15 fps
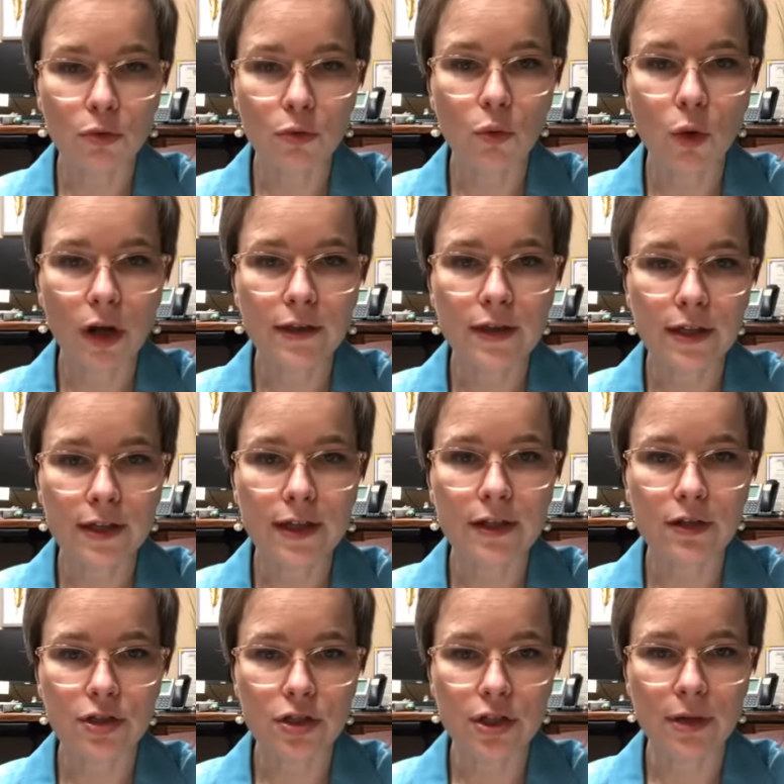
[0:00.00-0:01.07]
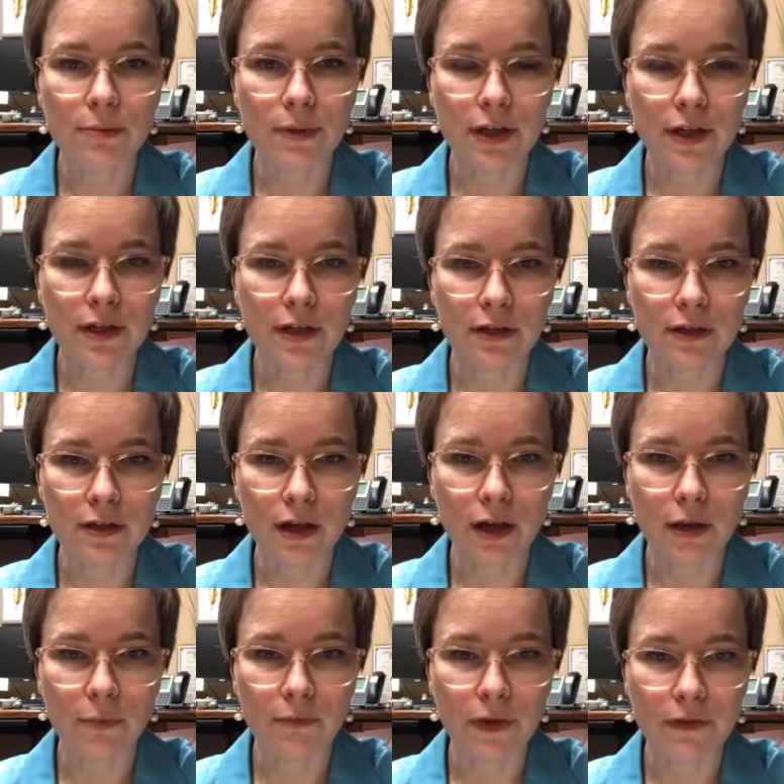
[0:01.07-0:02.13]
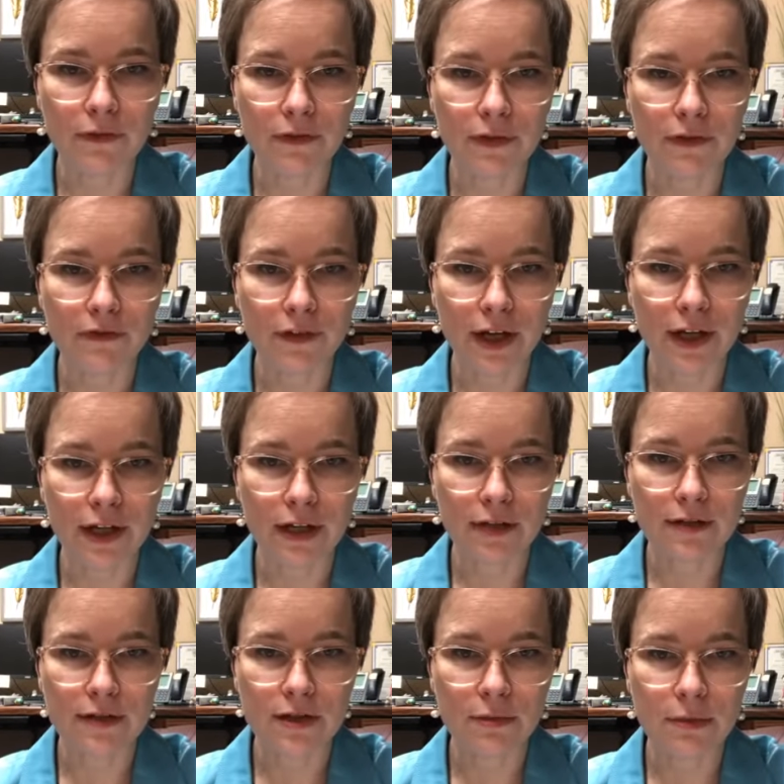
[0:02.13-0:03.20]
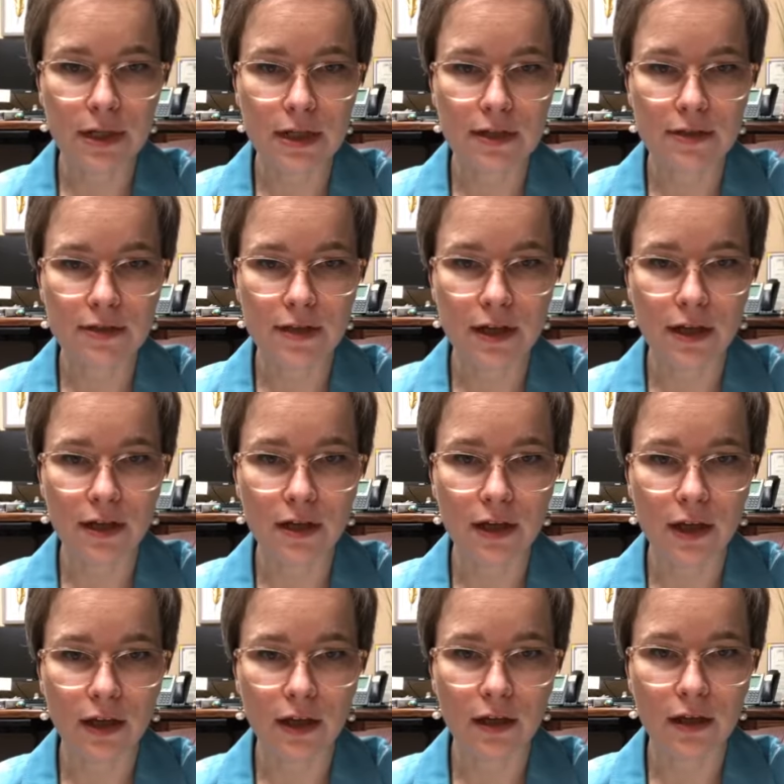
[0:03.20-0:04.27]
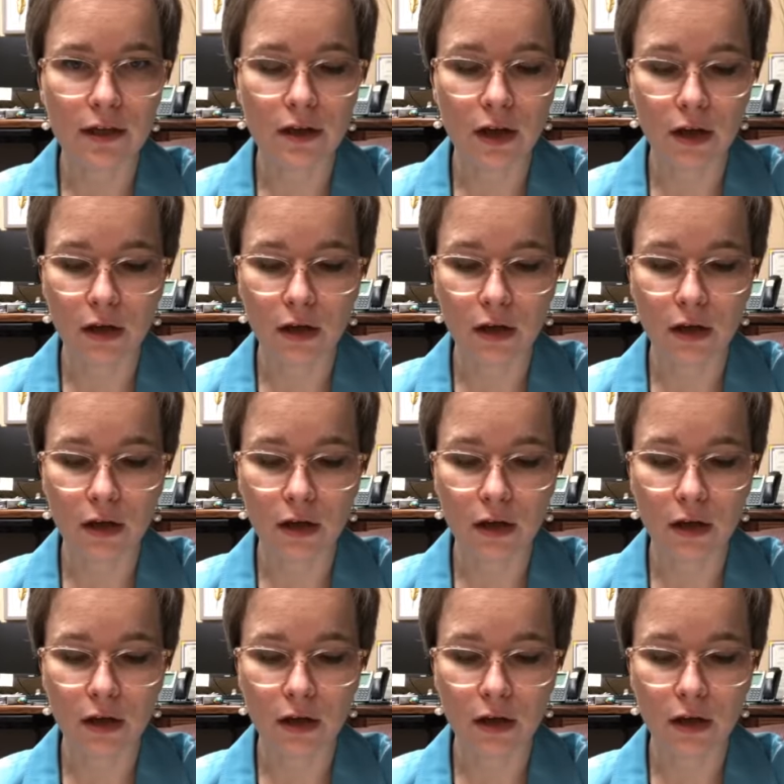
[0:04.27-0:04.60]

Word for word: what the leadership in the finance committees did, and